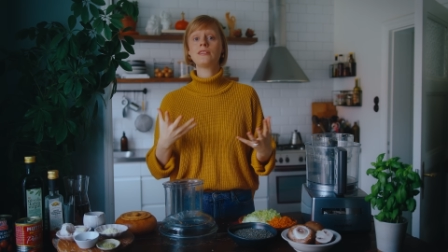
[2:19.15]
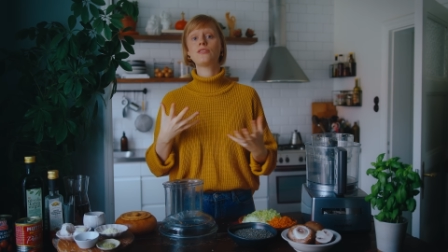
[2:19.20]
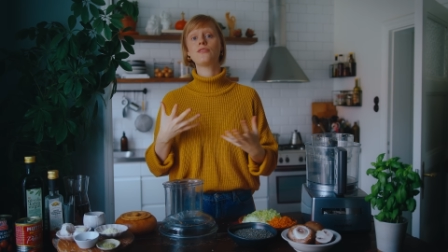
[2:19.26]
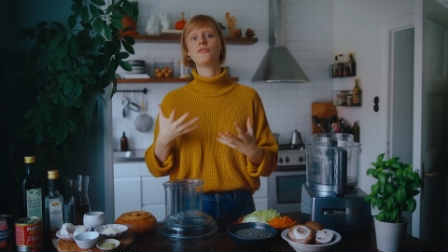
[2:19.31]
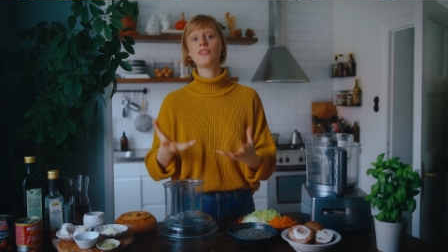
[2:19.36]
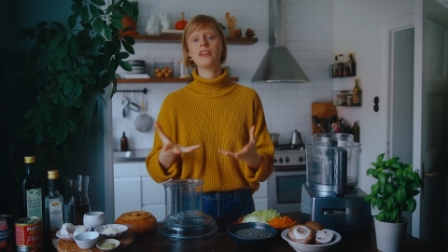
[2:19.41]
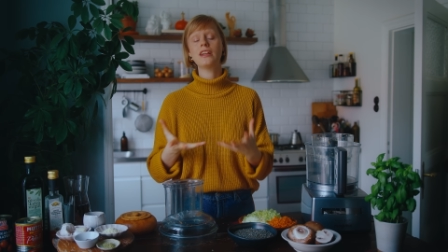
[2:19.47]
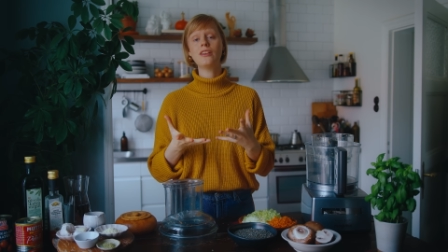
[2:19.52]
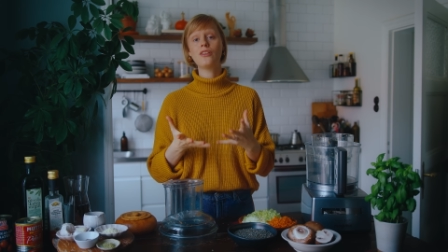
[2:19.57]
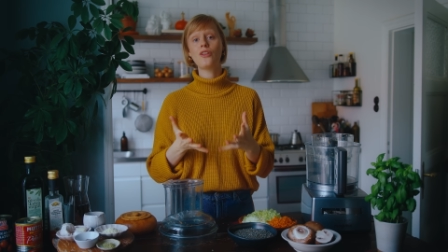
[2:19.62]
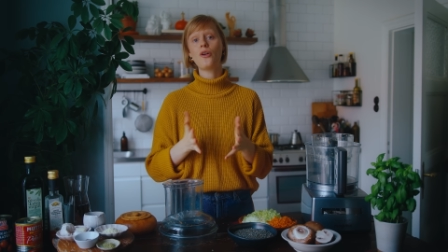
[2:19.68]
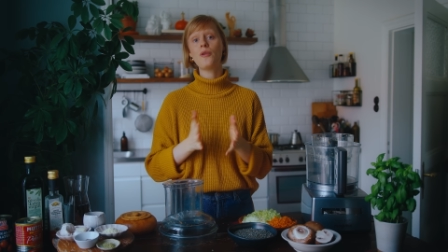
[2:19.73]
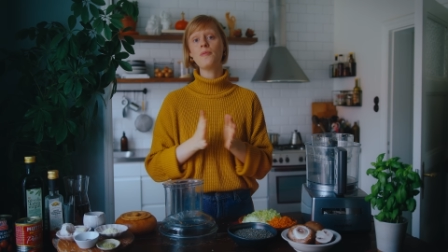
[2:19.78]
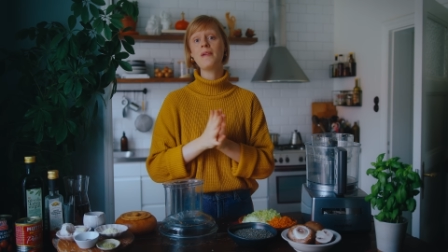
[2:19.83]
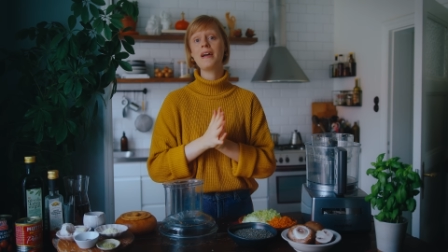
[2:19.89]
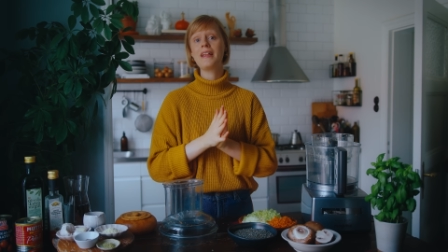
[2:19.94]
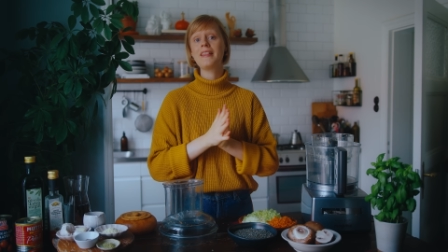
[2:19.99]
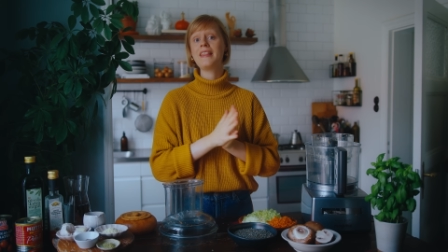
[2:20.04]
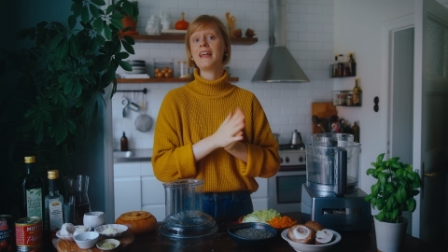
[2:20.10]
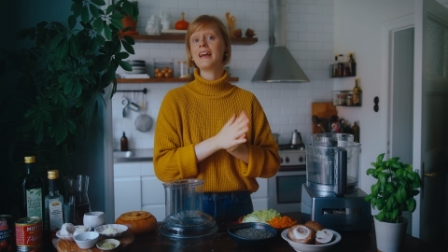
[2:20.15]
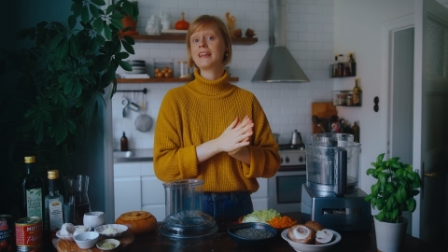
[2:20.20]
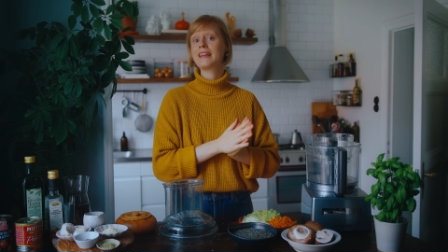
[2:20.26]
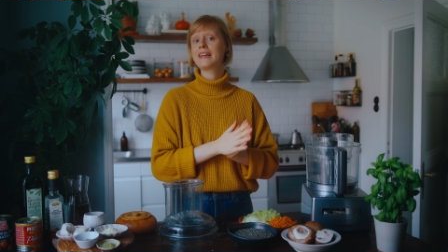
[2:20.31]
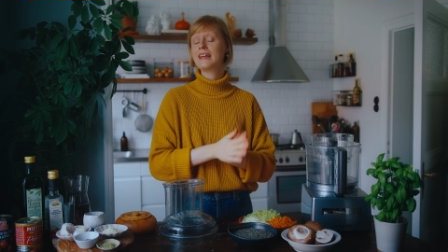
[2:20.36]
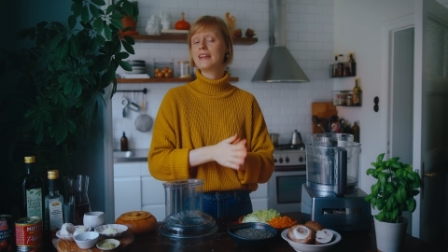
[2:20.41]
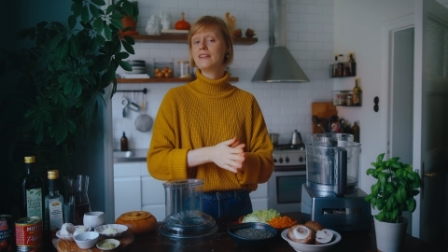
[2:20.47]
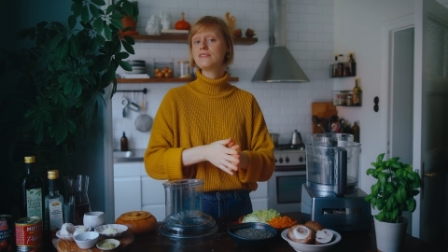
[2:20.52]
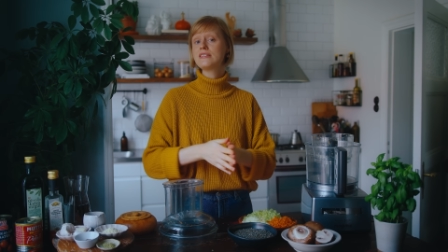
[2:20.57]
sofrito but
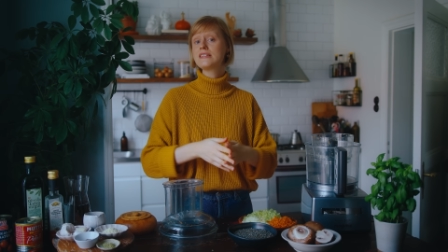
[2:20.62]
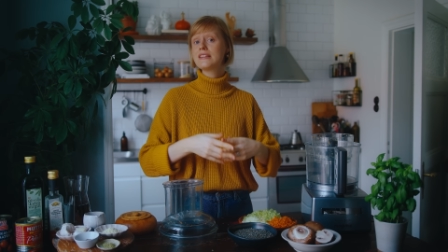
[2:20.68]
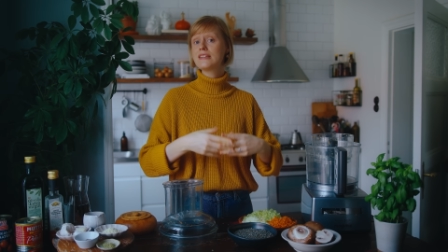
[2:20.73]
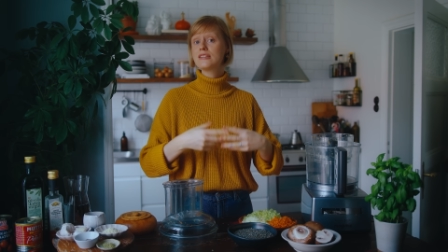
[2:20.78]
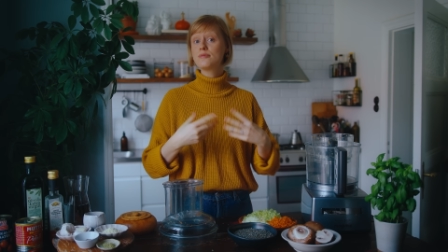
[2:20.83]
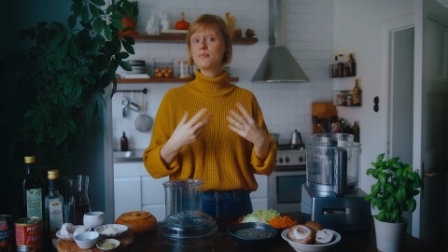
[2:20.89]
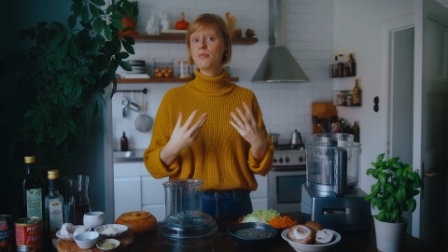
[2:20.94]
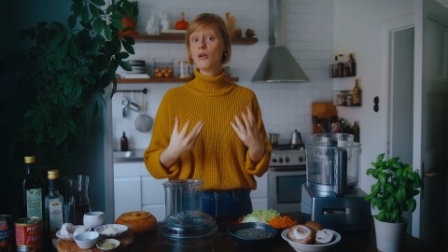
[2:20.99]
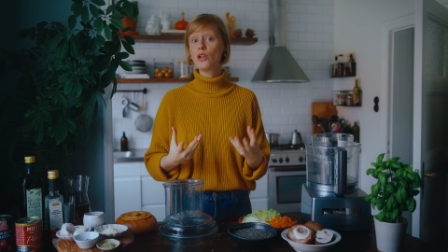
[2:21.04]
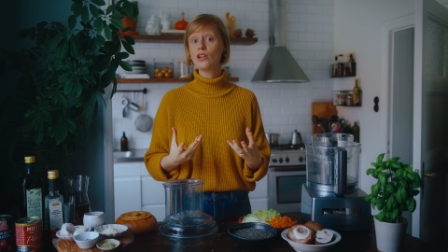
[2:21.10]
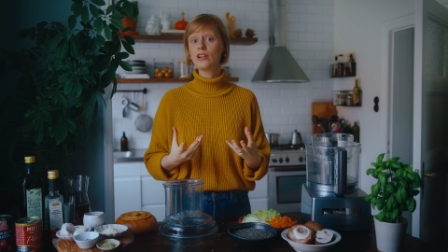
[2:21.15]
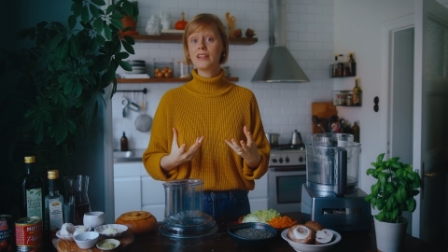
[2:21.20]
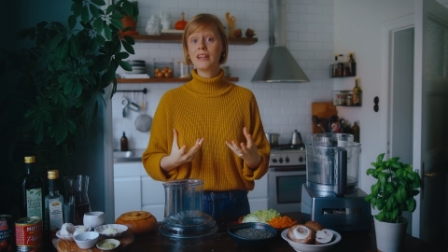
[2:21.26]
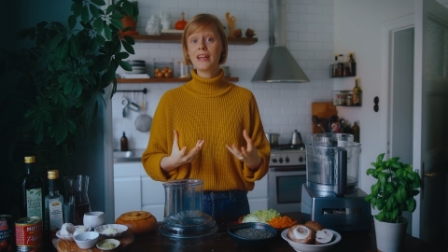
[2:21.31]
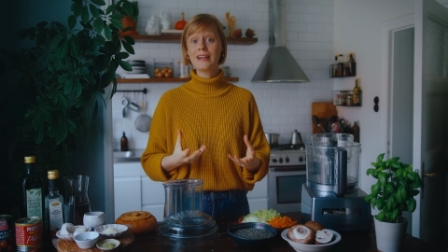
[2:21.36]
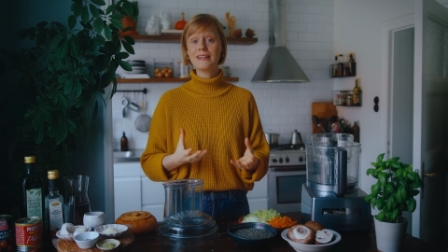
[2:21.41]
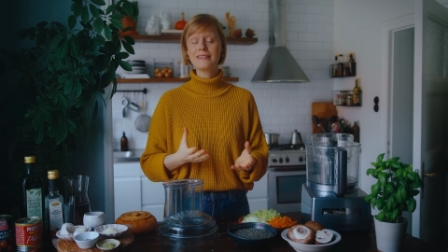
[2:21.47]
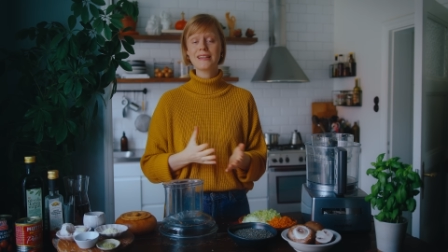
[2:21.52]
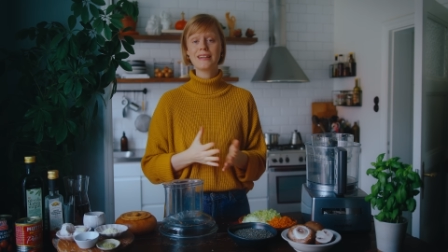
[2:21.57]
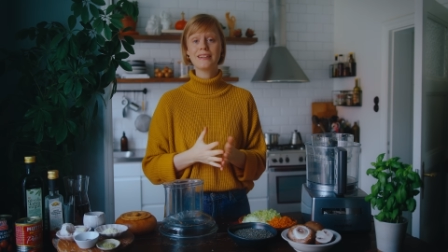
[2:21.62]
that gives this bolognese